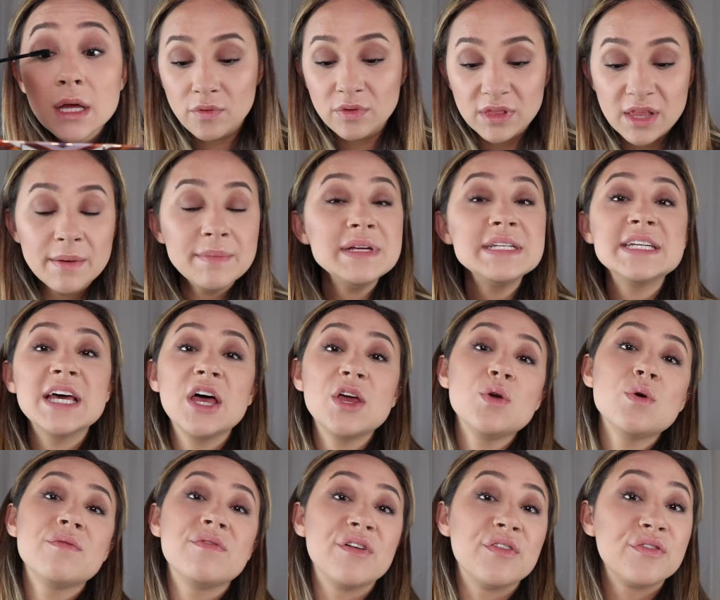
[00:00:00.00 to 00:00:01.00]
Let me tell
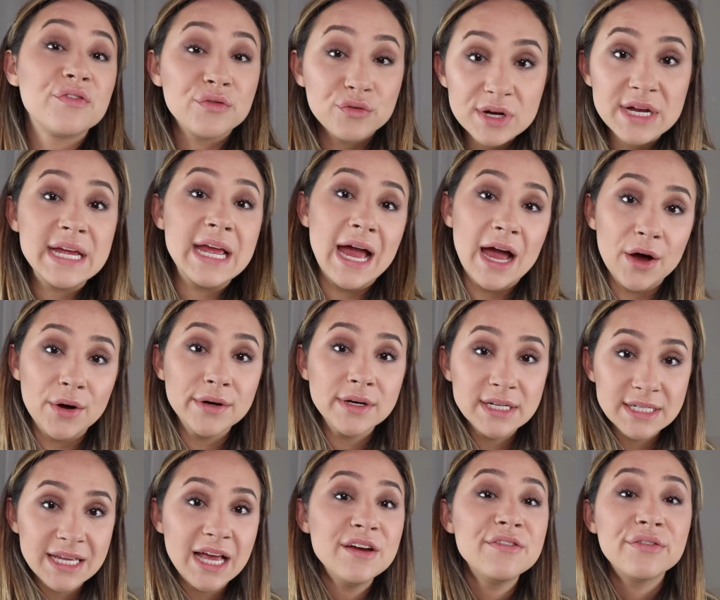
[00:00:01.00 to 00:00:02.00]
you of a freak out,
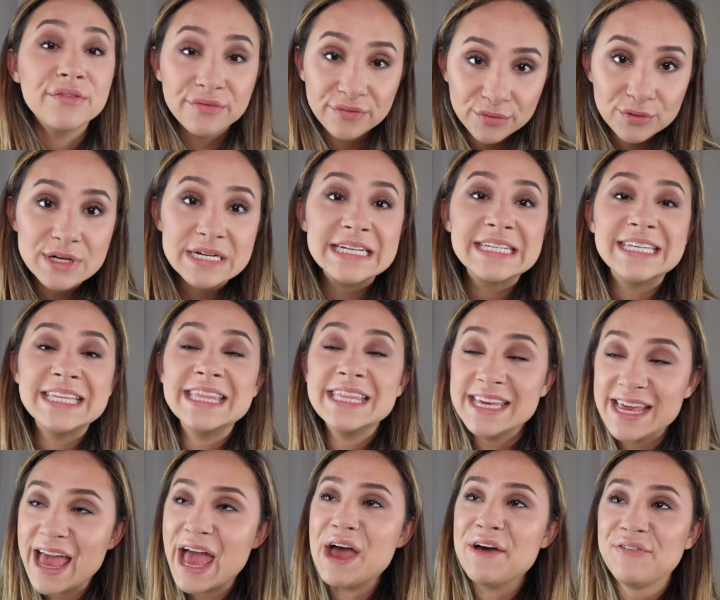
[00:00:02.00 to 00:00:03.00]
because I freaked
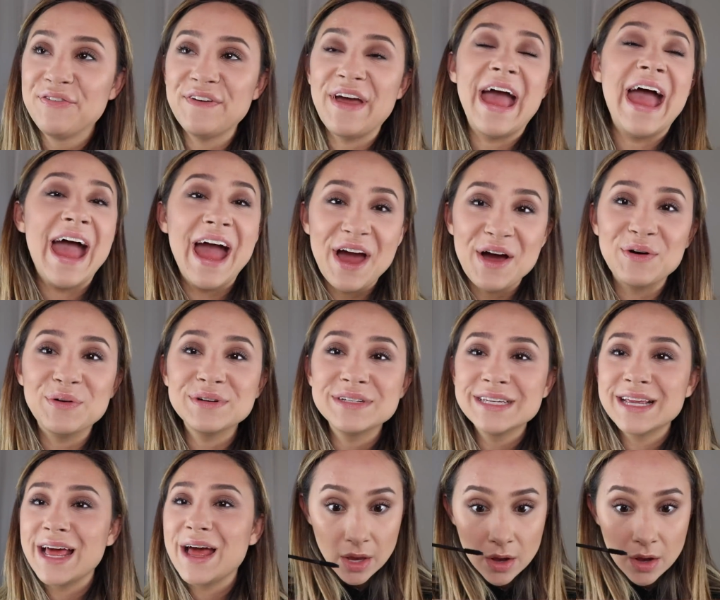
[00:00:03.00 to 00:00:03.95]
the F out.